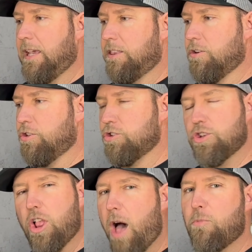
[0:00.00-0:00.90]
There's
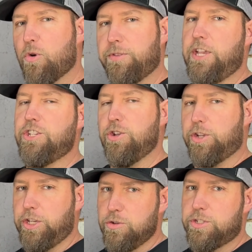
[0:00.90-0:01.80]
a lot more things you
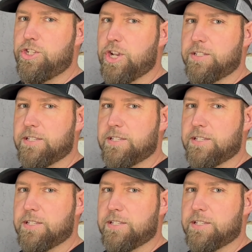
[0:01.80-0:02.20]
can use to judge